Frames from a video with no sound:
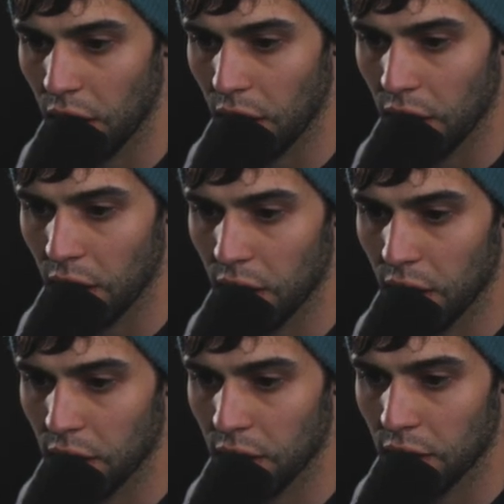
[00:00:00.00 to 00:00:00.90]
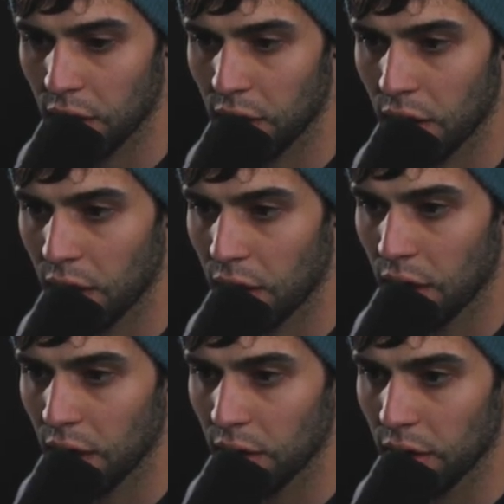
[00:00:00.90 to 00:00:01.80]
And
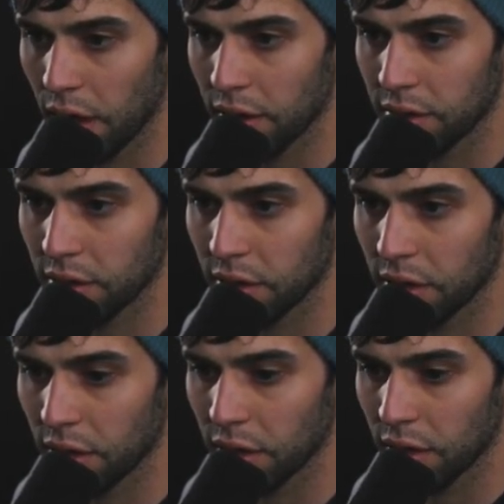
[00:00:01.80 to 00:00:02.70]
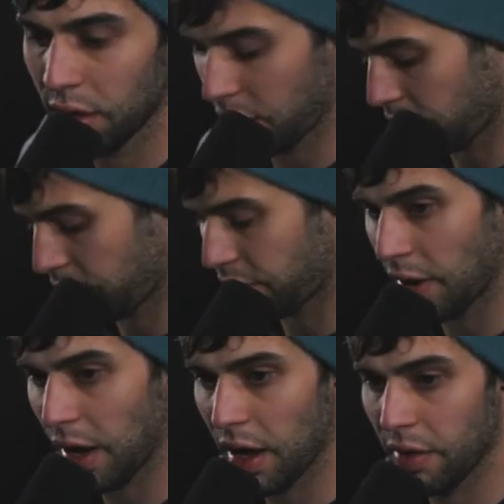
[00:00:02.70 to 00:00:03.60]
Lastly, a
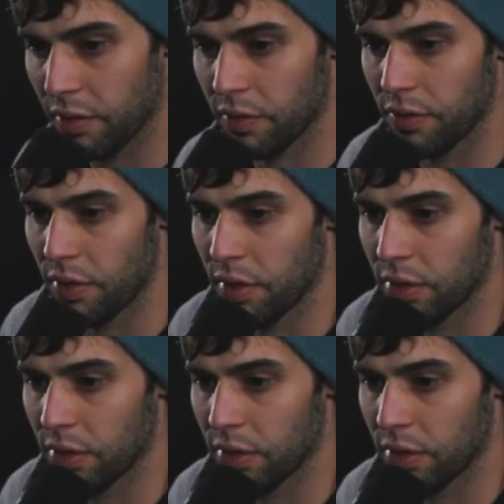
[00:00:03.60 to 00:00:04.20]
5 for